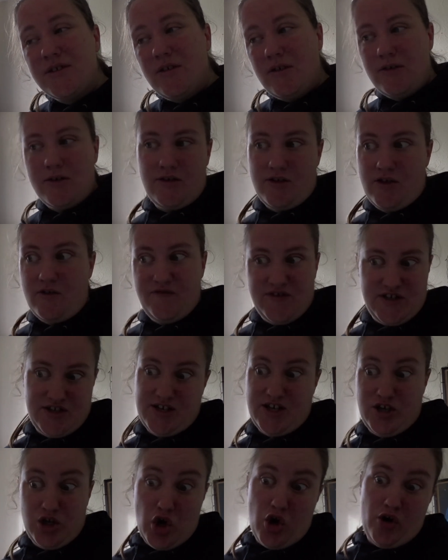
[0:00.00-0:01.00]
Like,
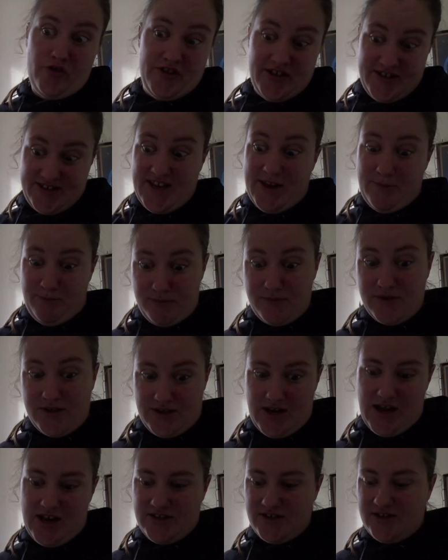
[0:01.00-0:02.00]
obviously not The Sims
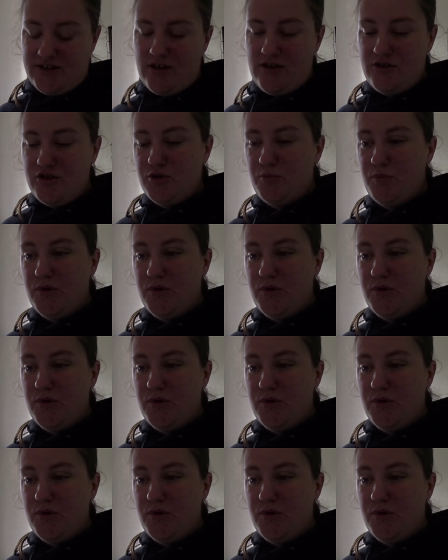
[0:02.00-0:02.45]
as such,